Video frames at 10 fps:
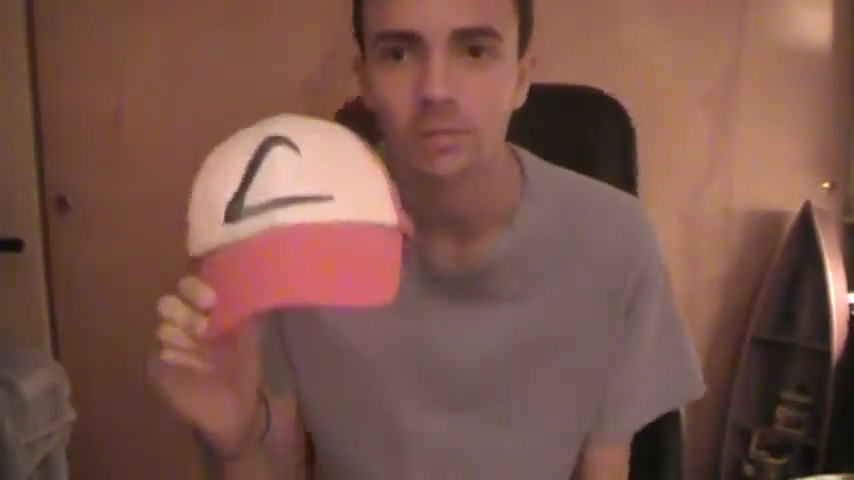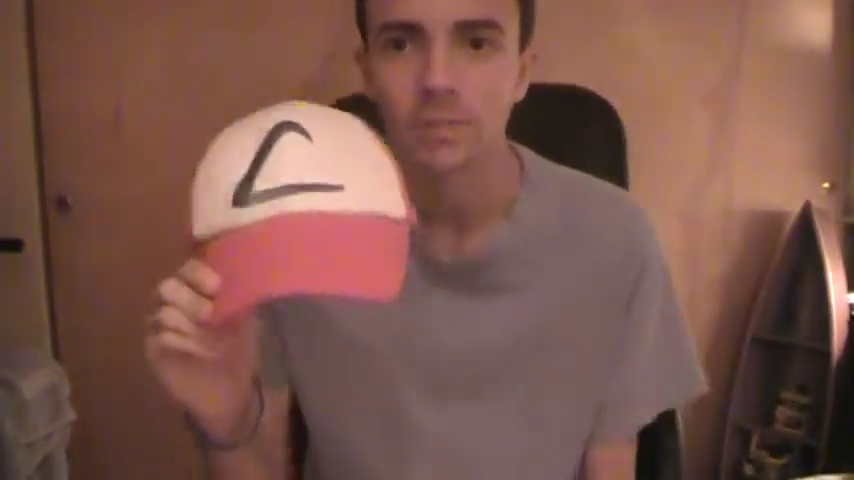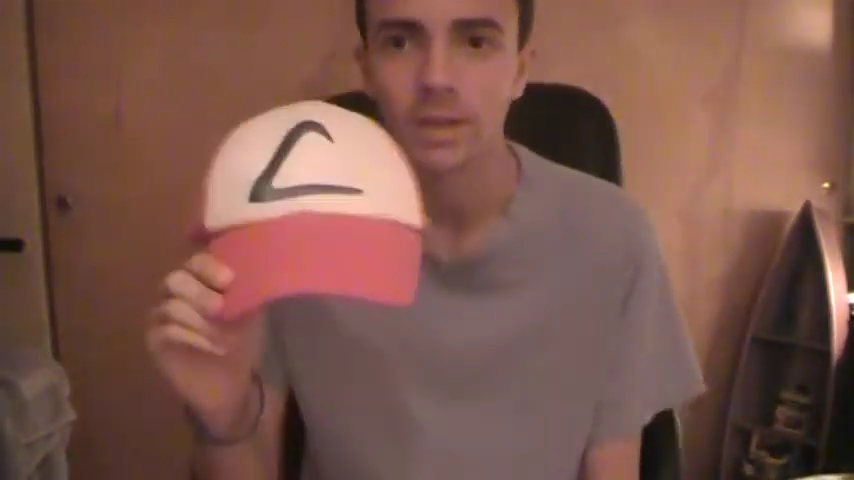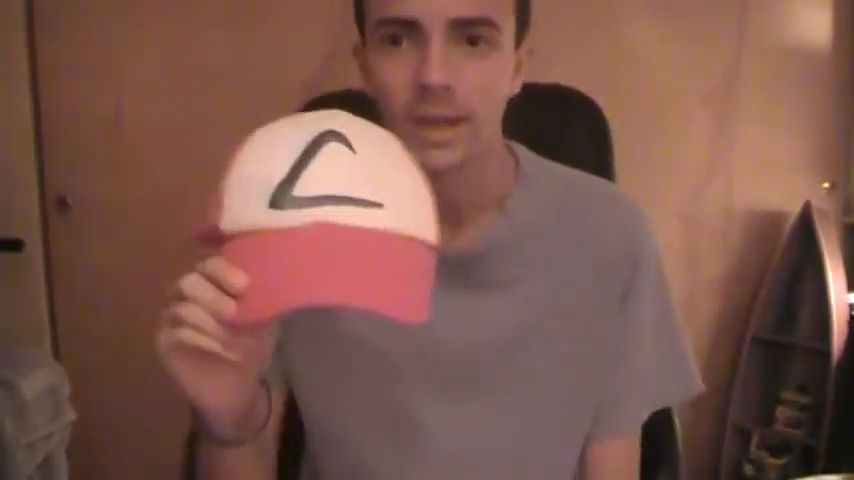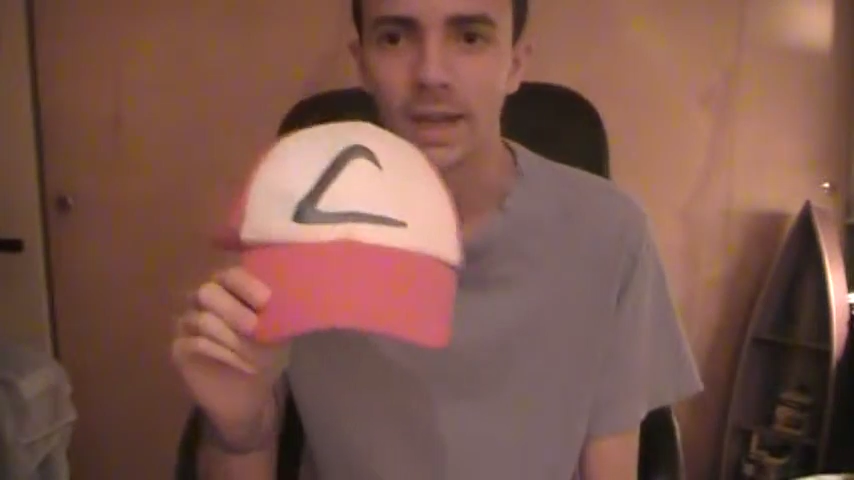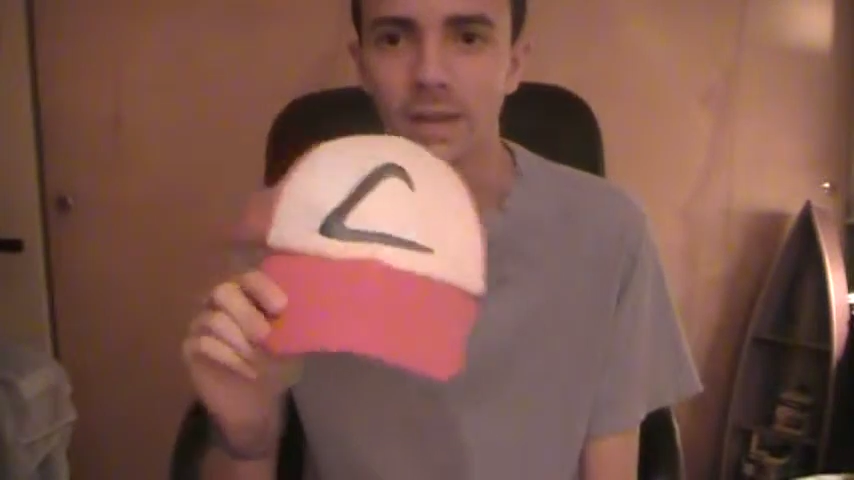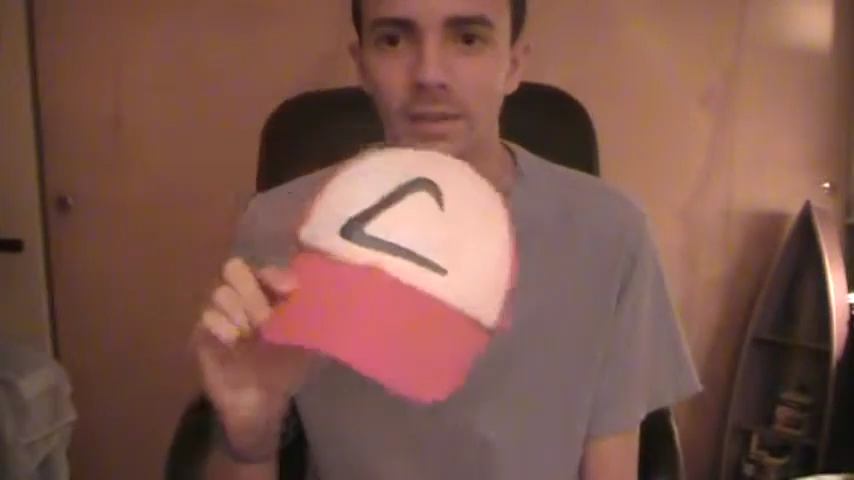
but I have